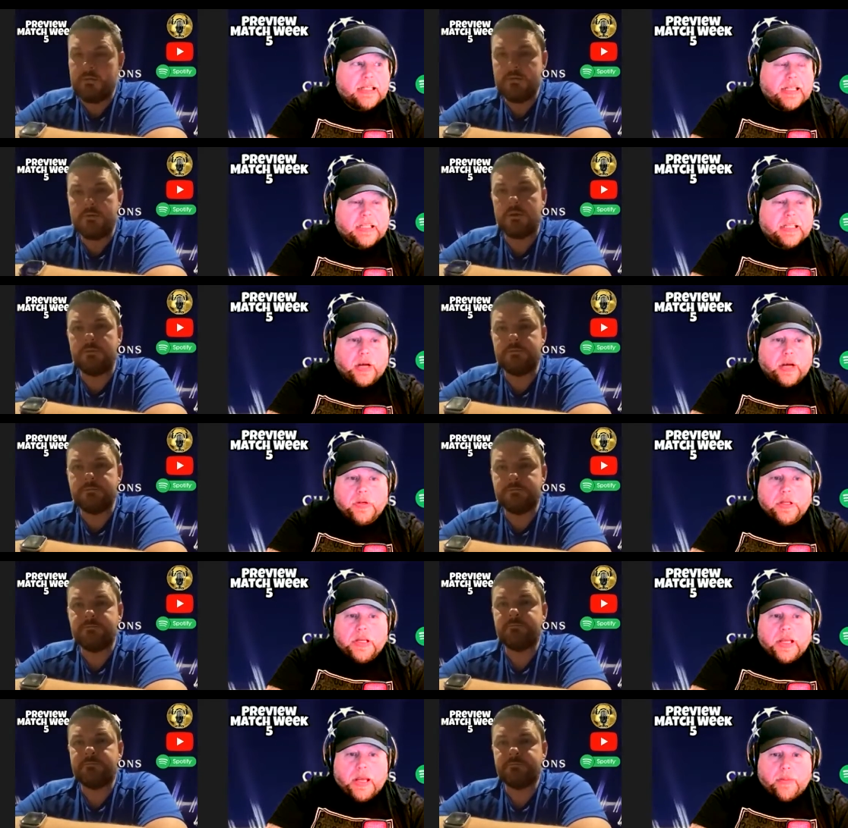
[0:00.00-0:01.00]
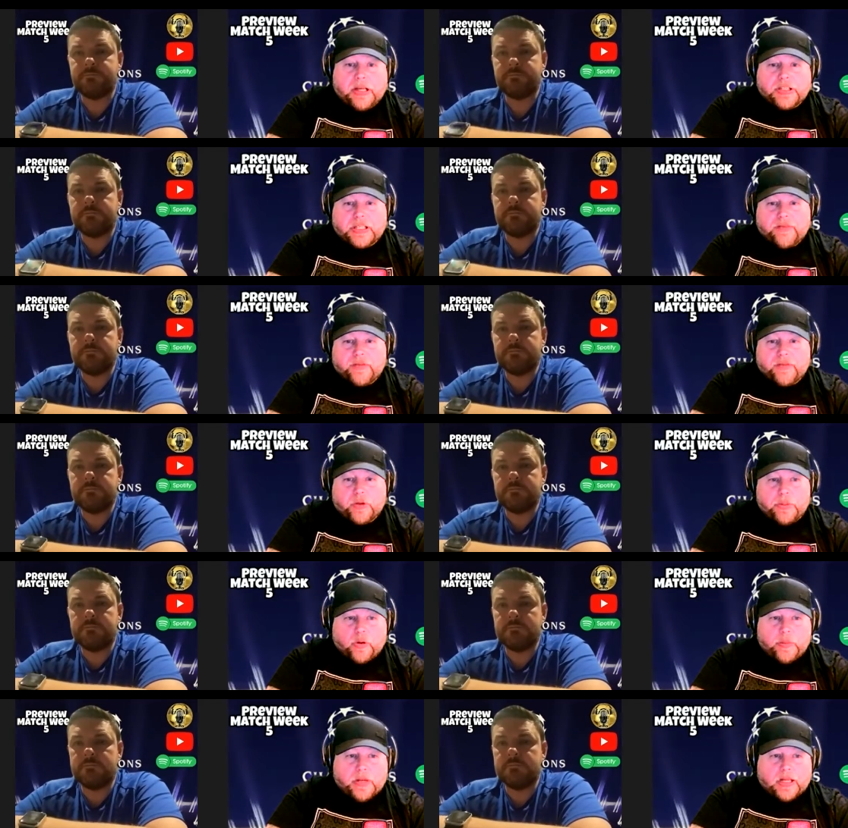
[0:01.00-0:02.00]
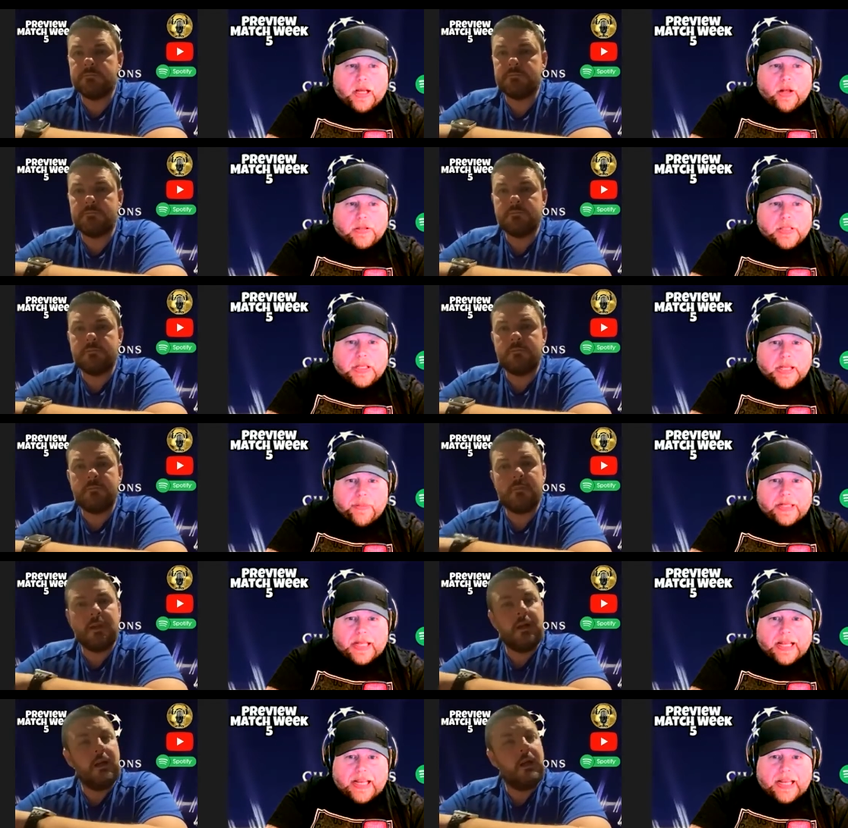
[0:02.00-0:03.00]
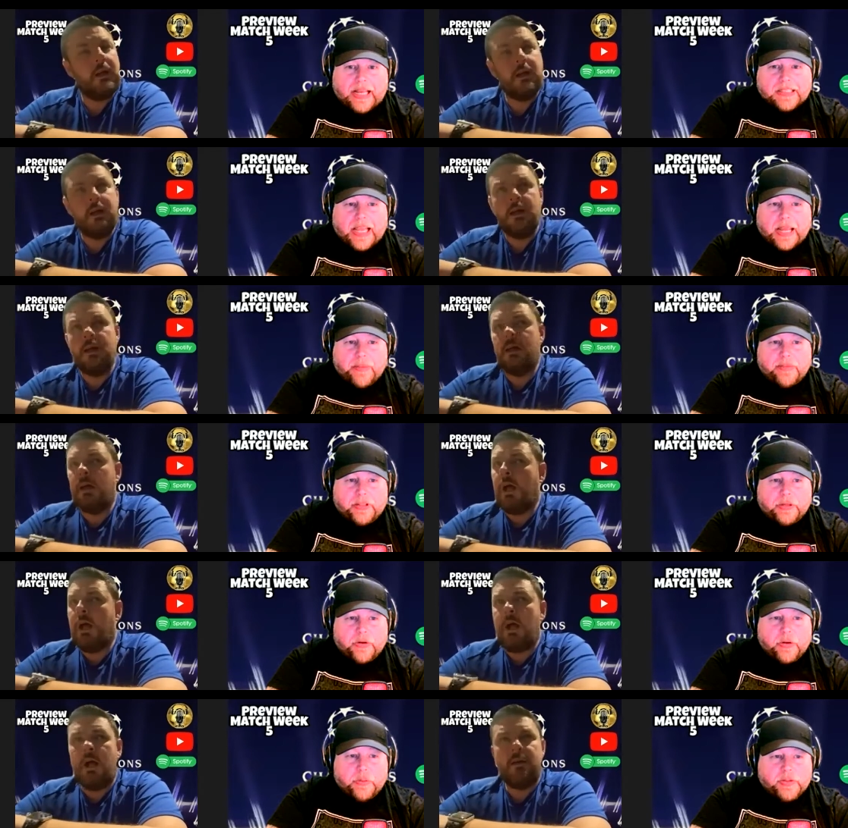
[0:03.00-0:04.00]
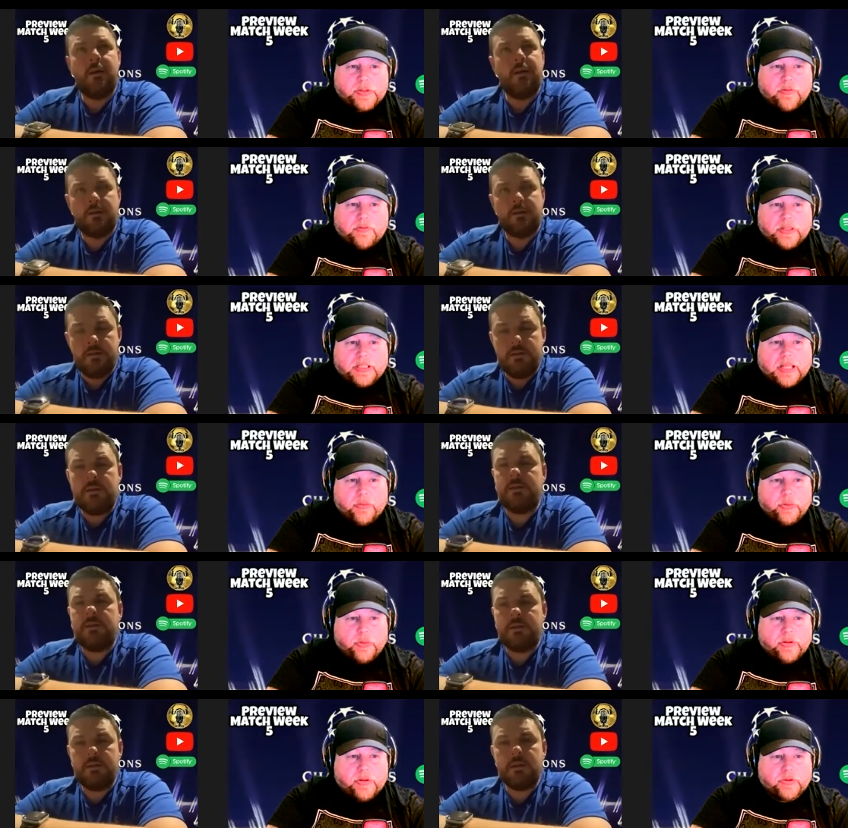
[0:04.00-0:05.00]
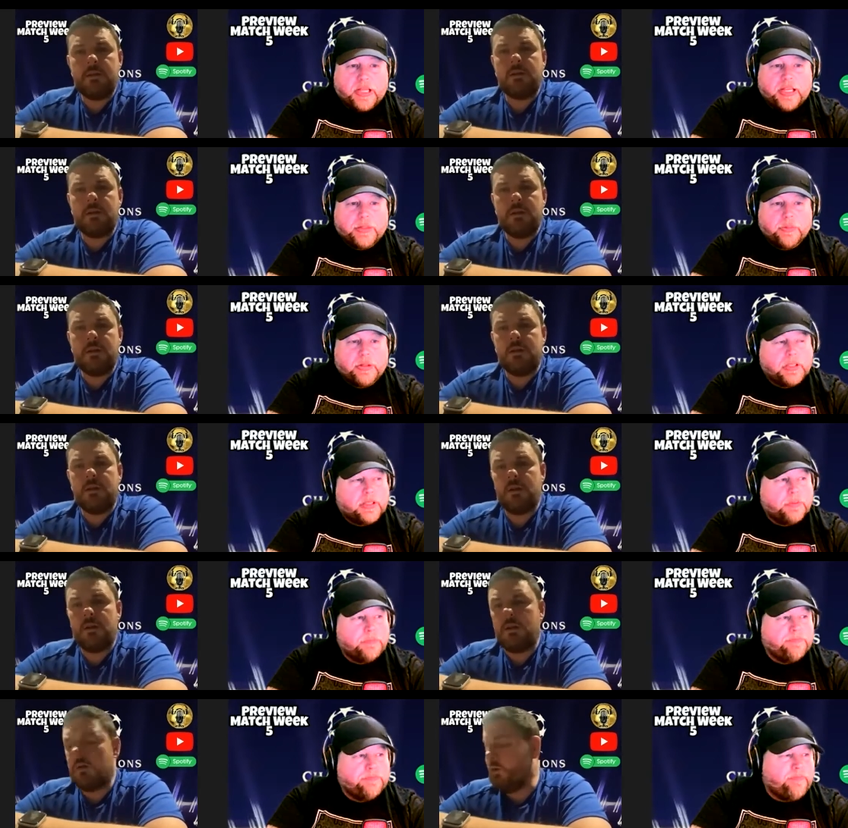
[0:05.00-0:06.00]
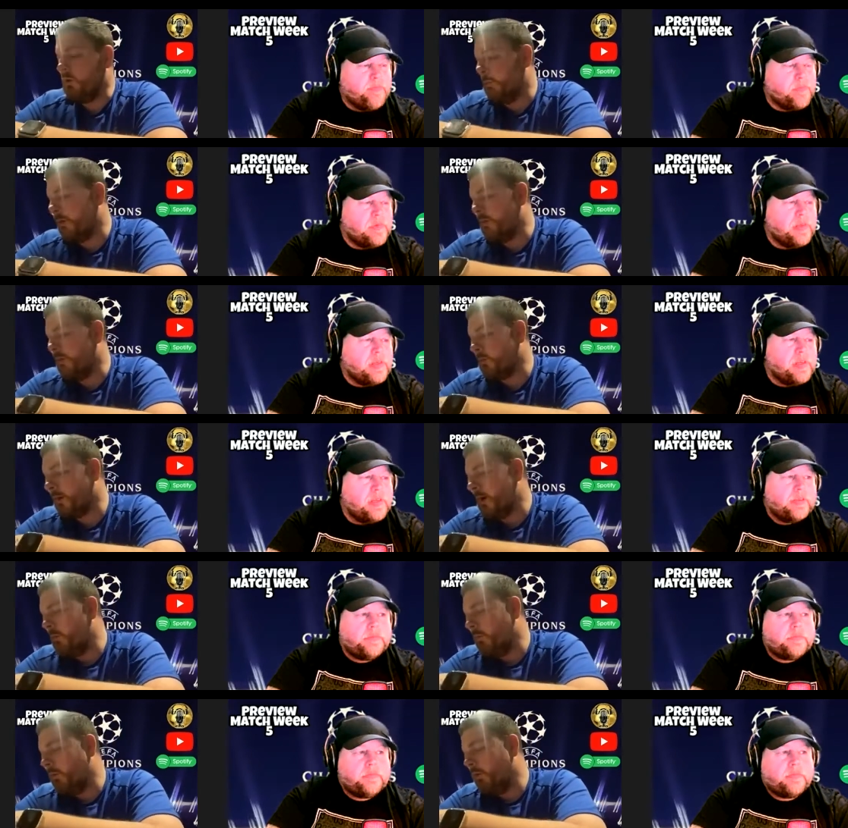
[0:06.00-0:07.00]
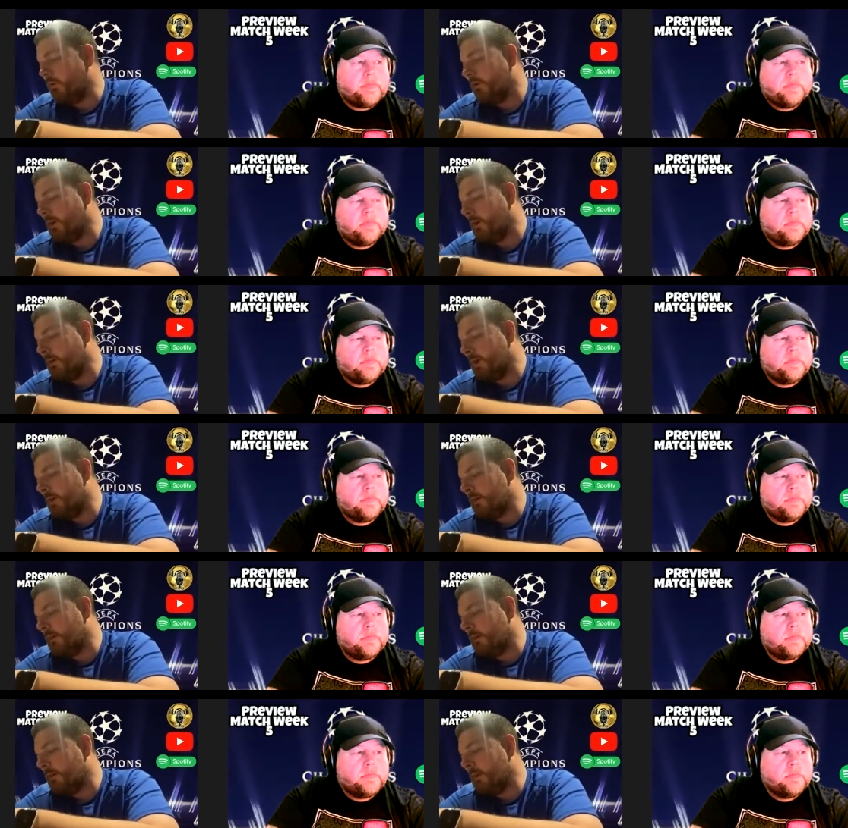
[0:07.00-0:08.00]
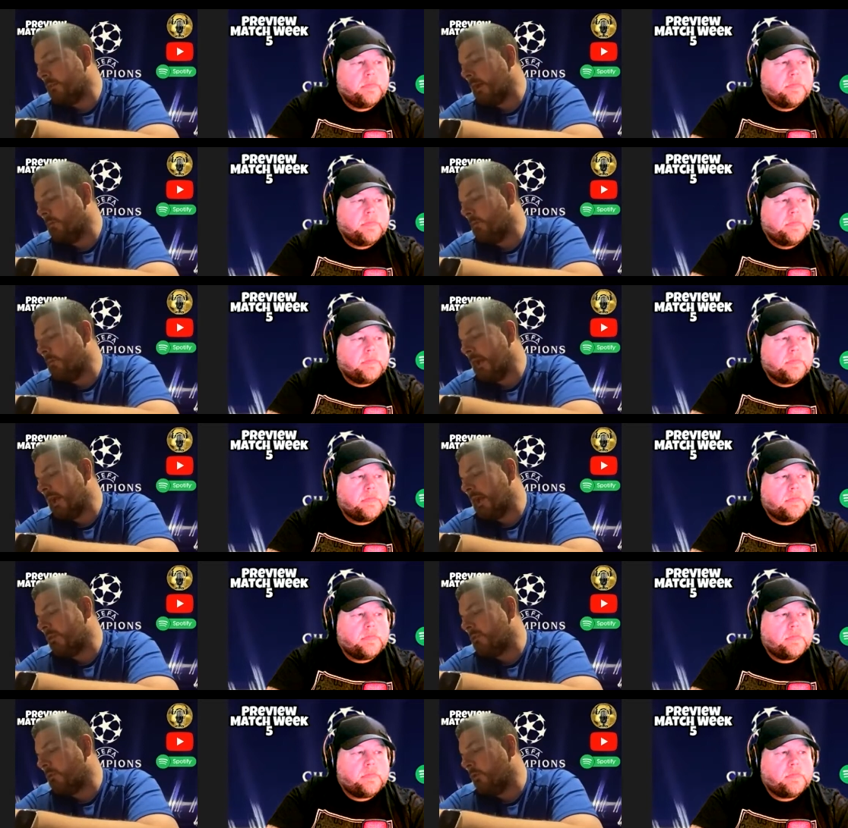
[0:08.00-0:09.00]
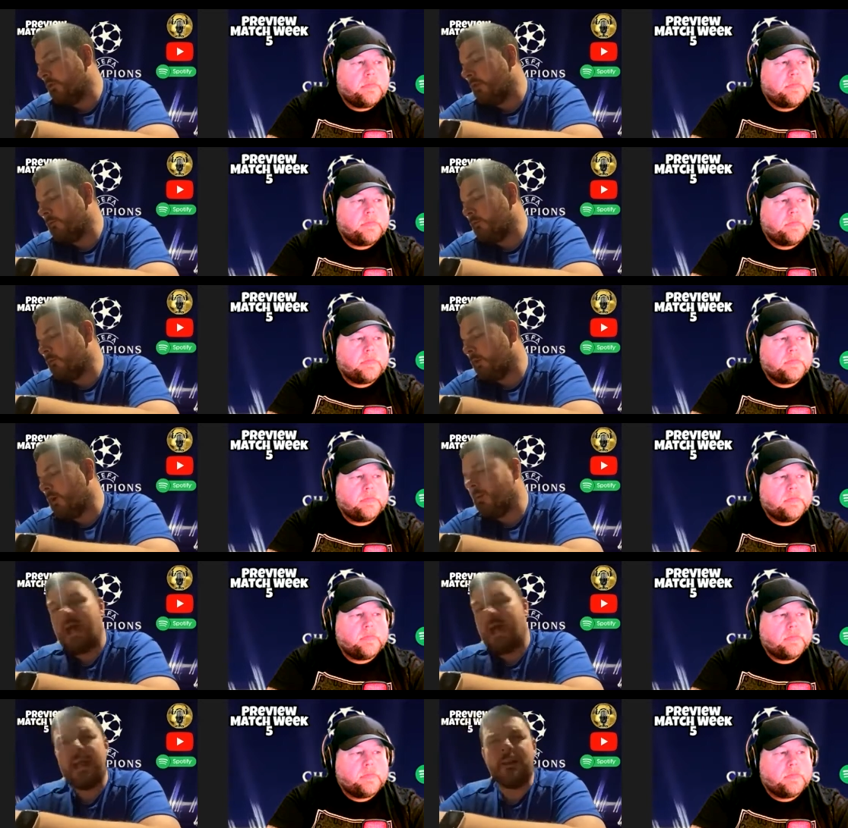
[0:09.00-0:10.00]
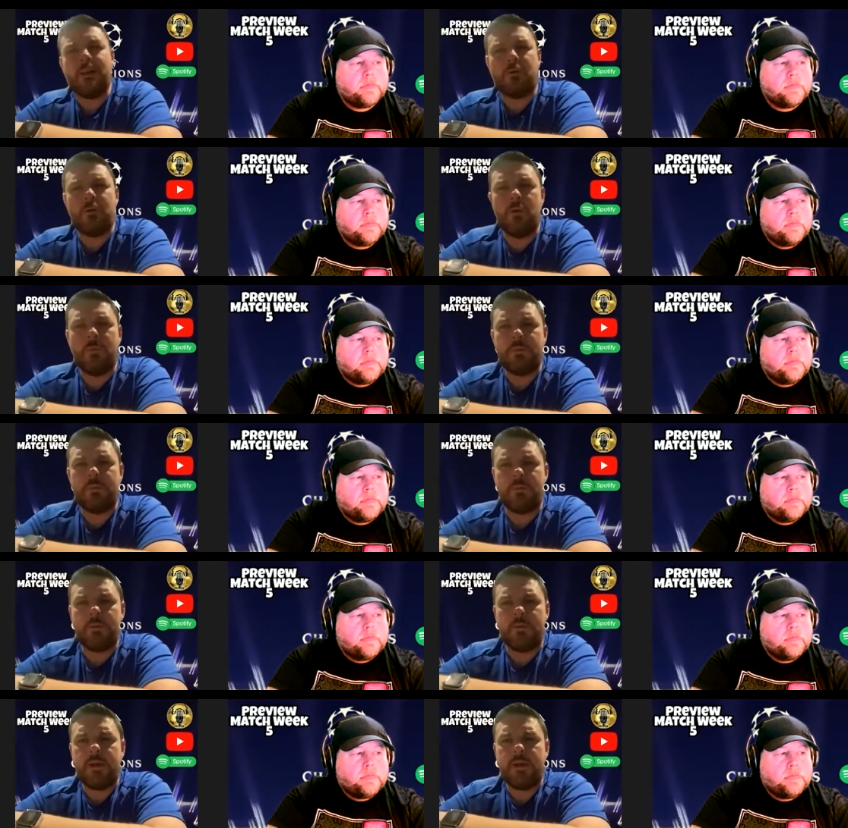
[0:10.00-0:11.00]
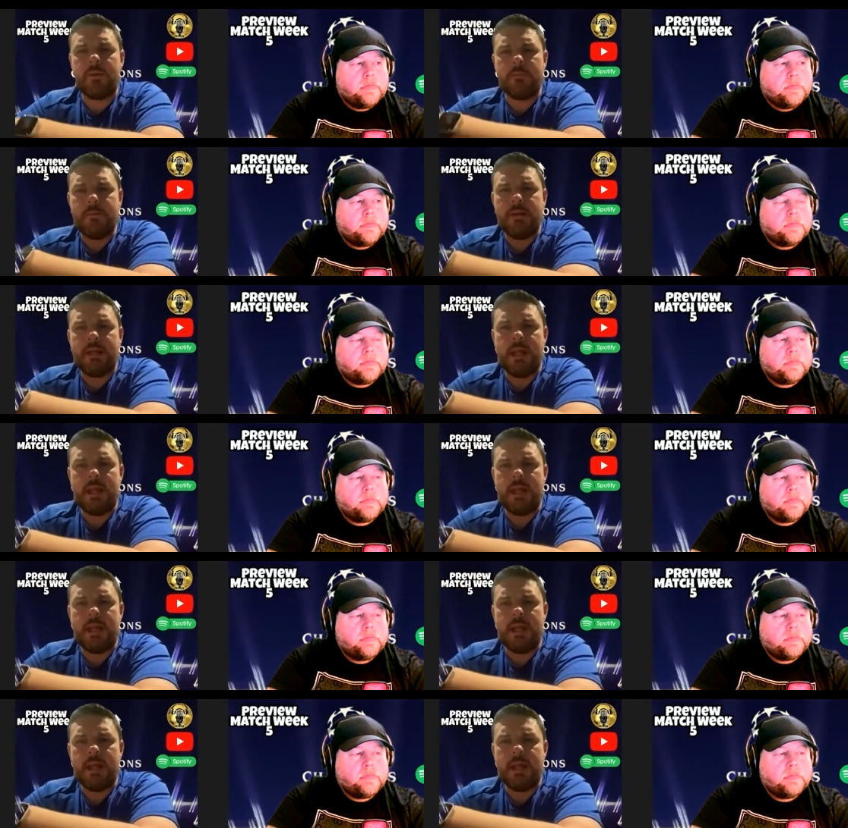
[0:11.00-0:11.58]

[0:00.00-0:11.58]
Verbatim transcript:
Speaker 1: you know, imagine giving up a couple of goals to them in that last game and the group and stuff like that would be unthinkable, you know.
Speaker 2: Young boys were no mugs, you know. They, they they played well against us and they've done okay in the group. So I think maybe they